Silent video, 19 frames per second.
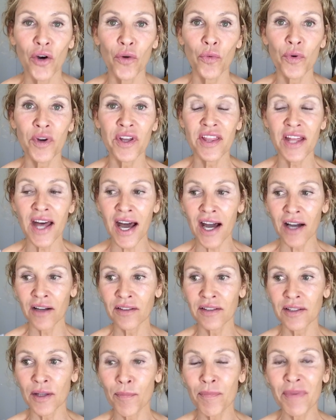
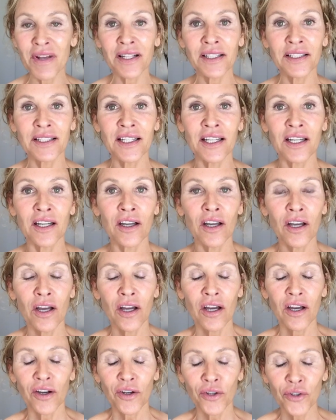without building
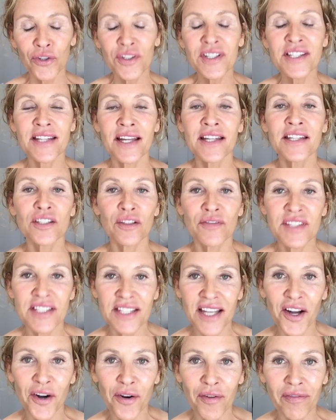a good sense of
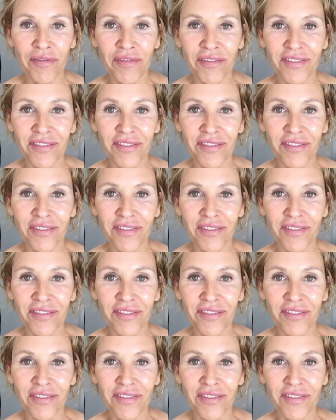self.